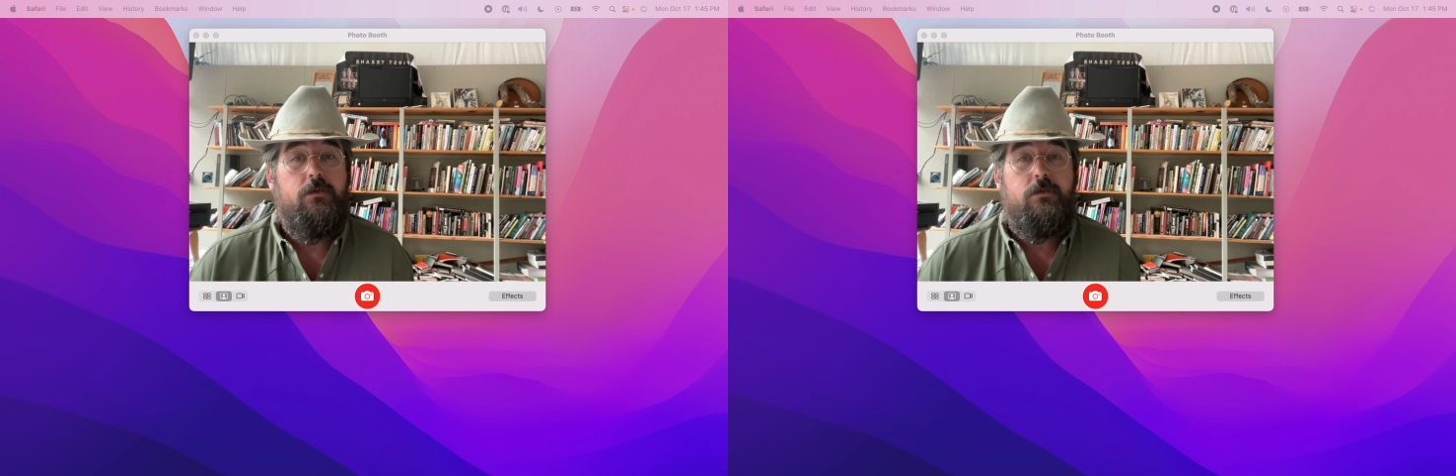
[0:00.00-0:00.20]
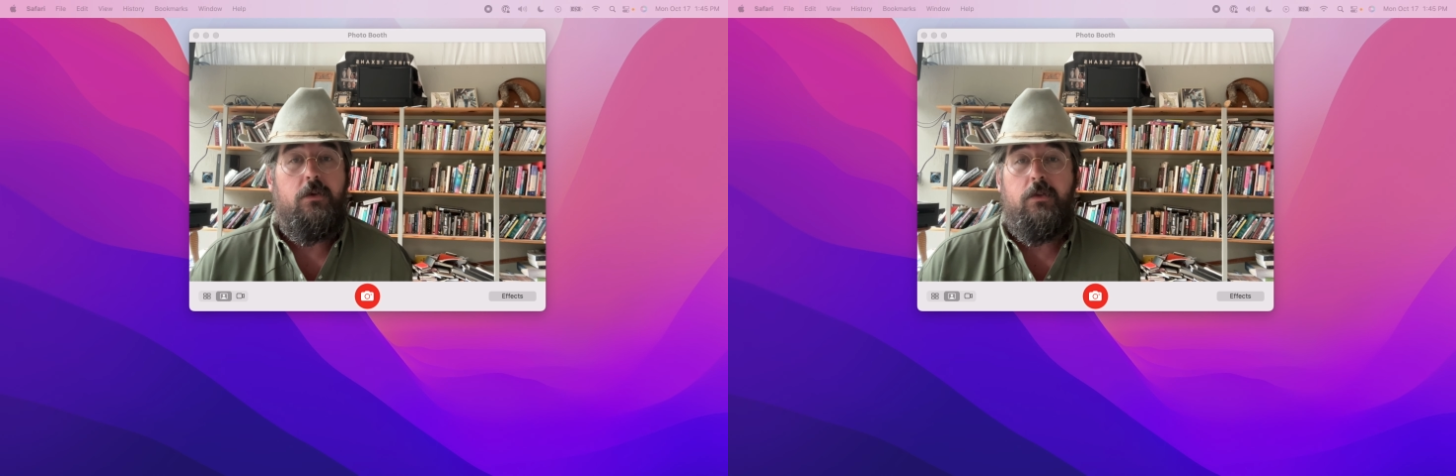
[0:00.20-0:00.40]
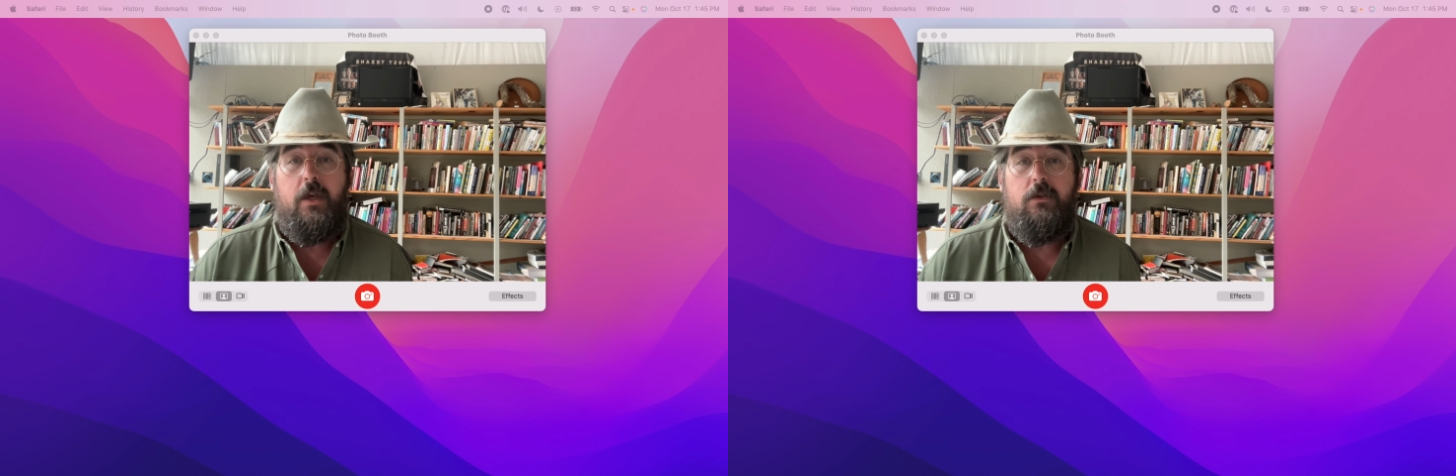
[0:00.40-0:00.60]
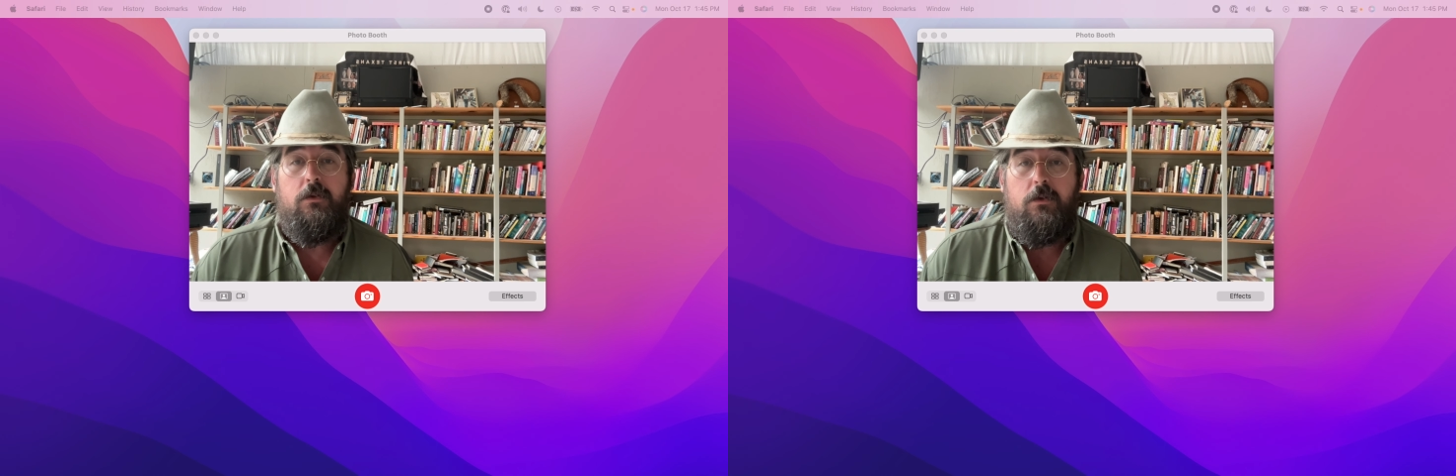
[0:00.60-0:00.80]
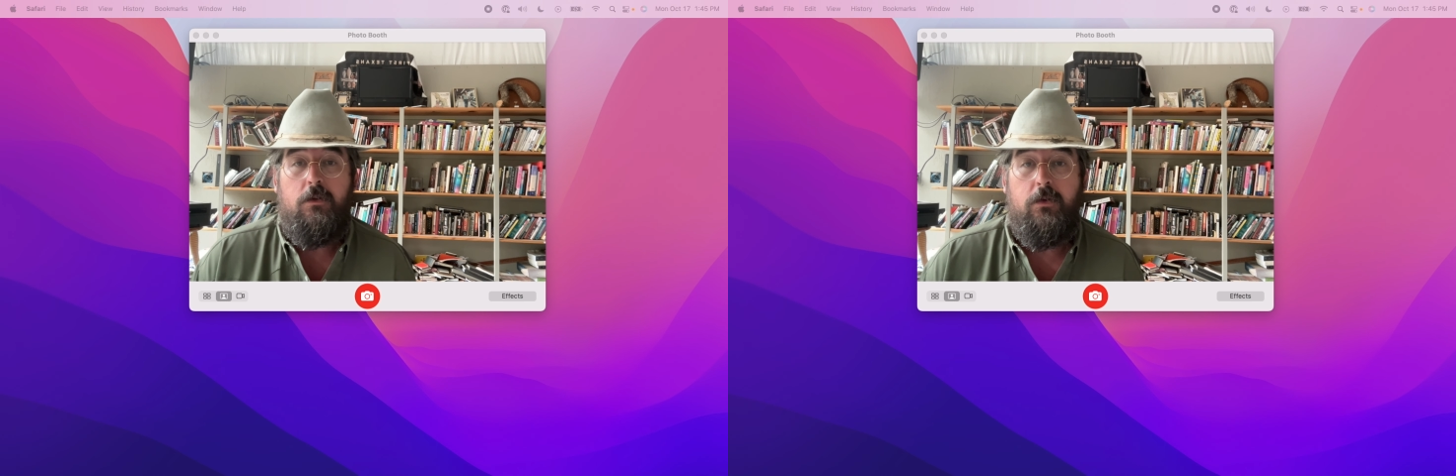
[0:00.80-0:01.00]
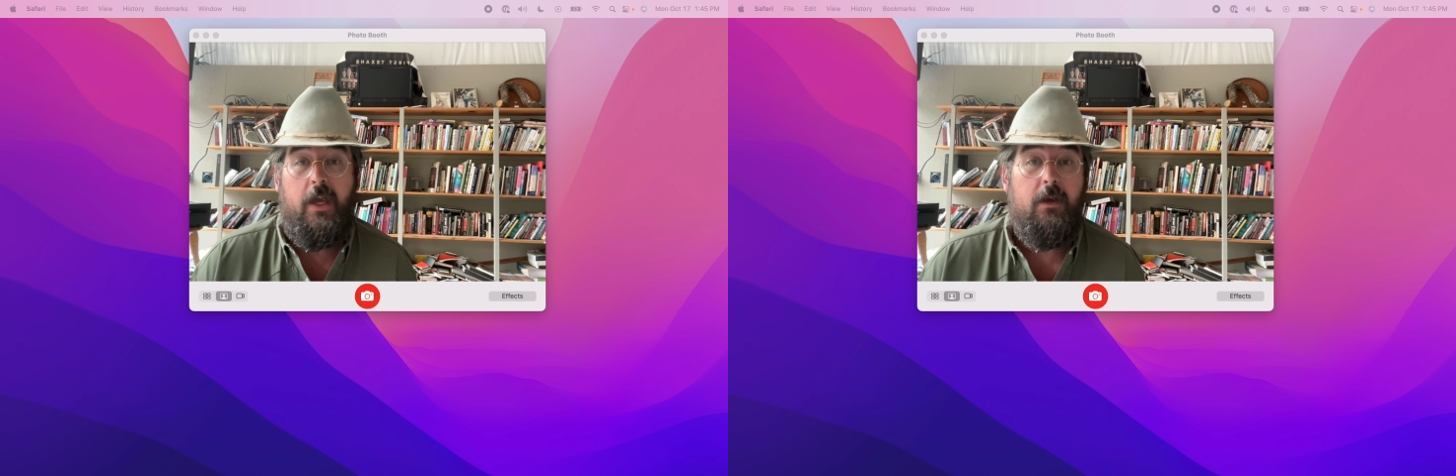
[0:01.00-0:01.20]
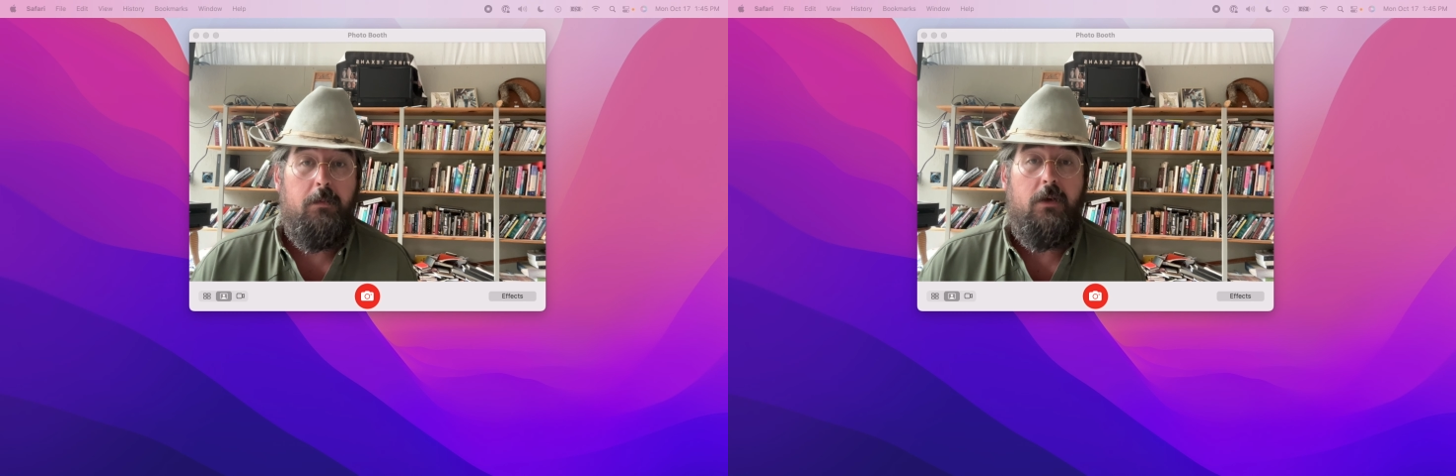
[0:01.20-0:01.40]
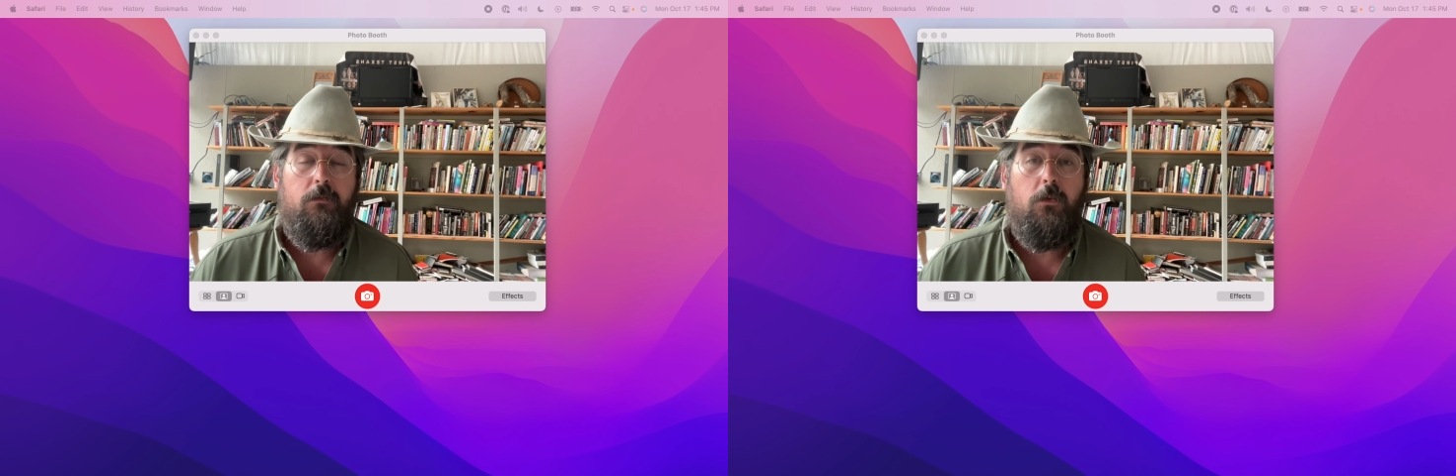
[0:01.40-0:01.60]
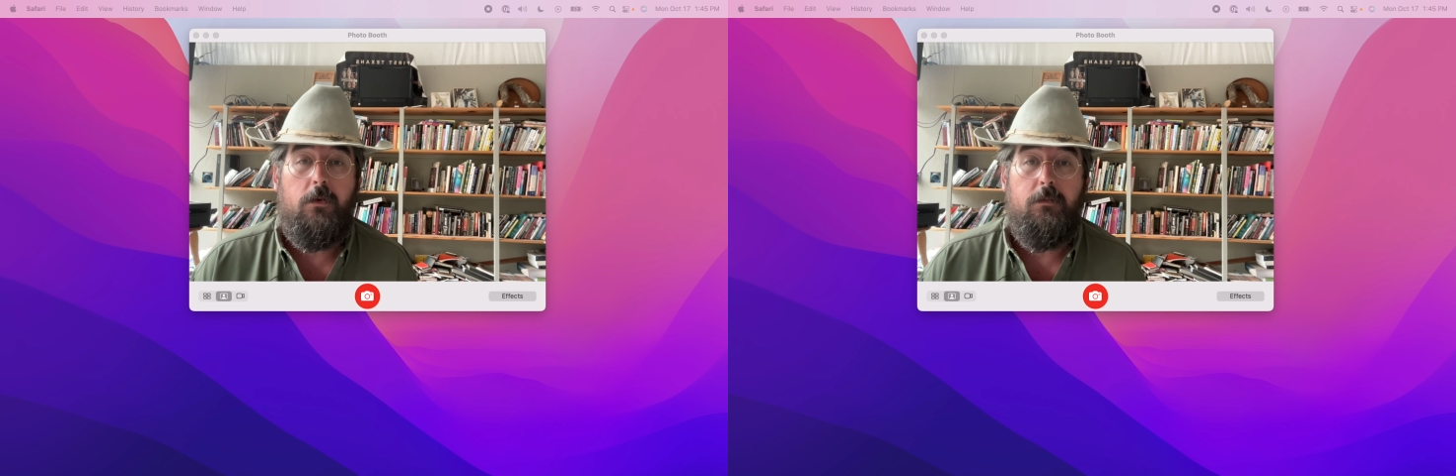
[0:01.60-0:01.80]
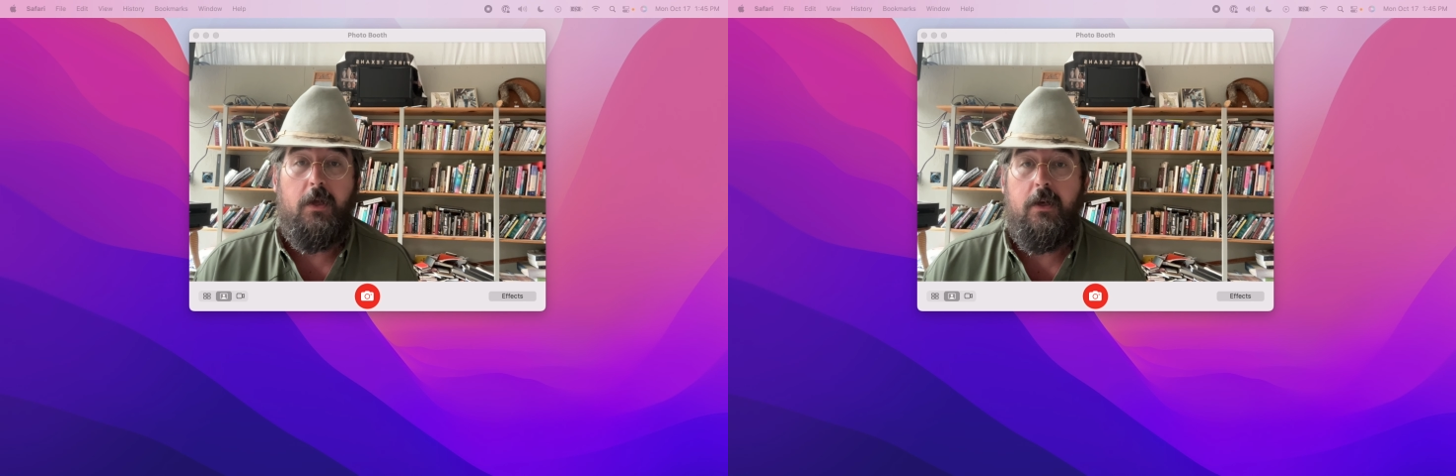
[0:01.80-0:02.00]
so that you can be
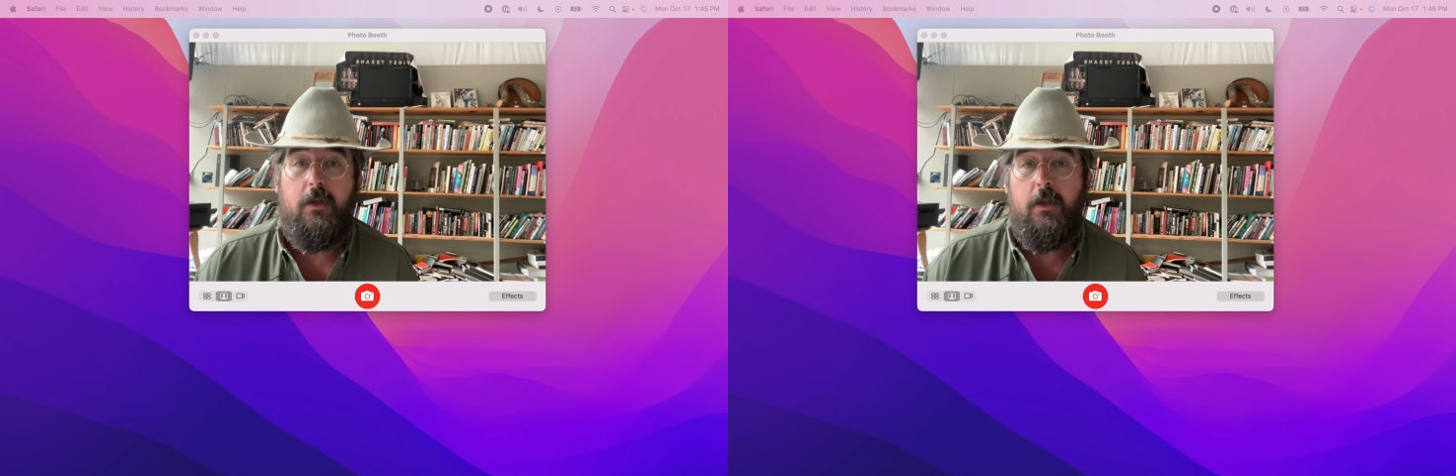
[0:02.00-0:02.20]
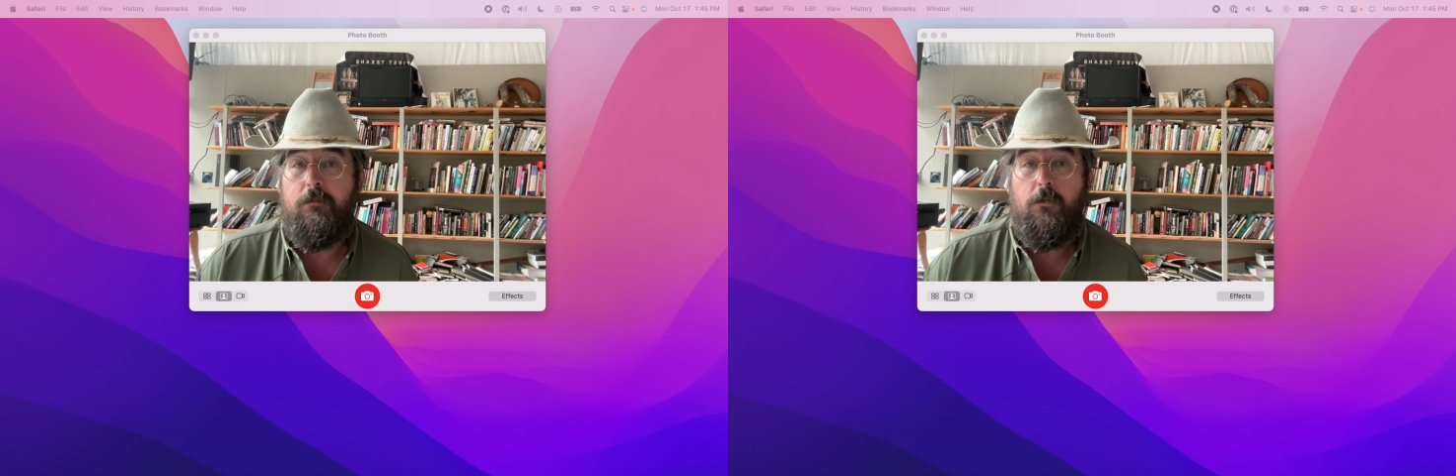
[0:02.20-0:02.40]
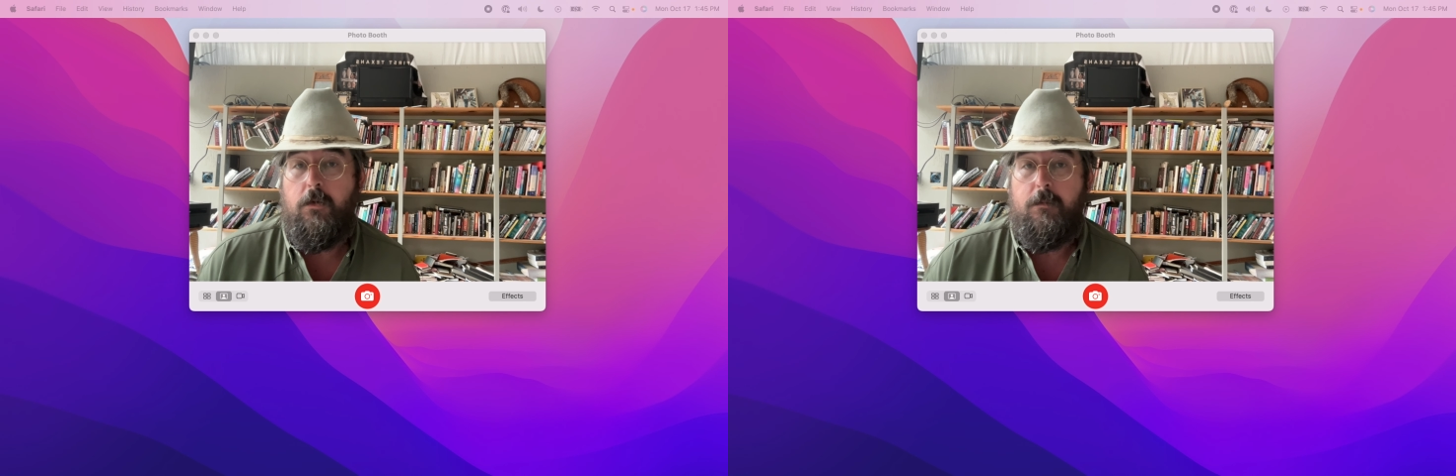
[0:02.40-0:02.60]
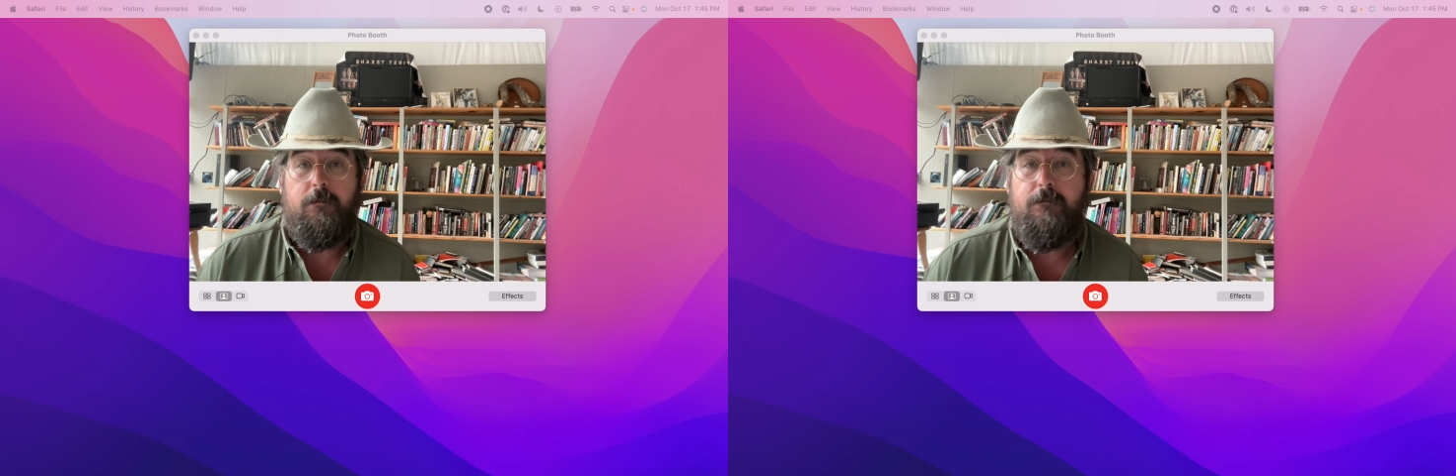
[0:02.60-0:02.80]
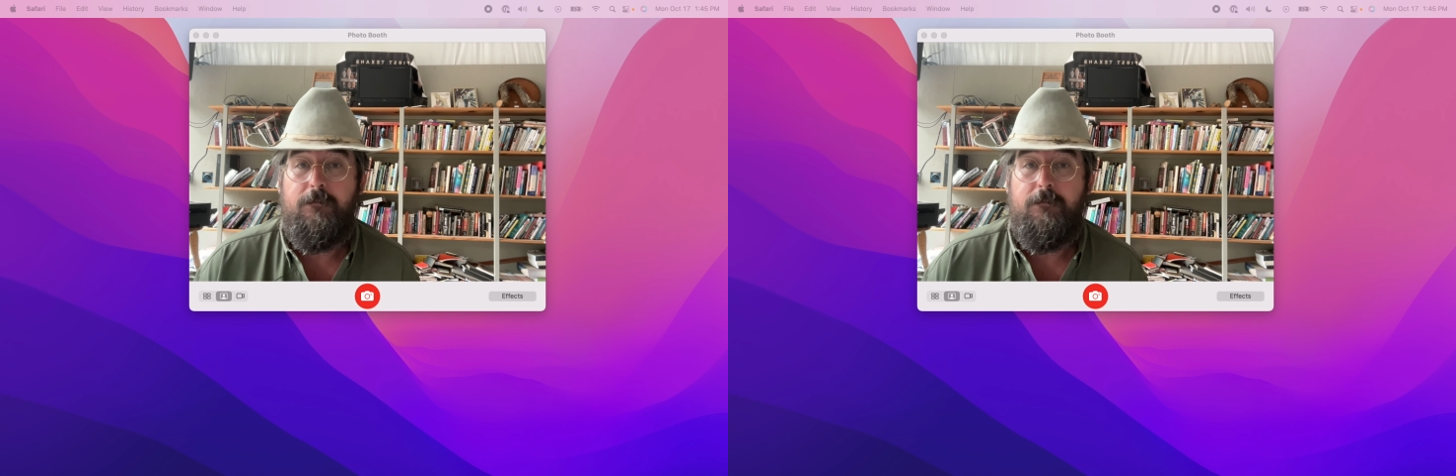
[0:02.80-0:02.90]
informed and inform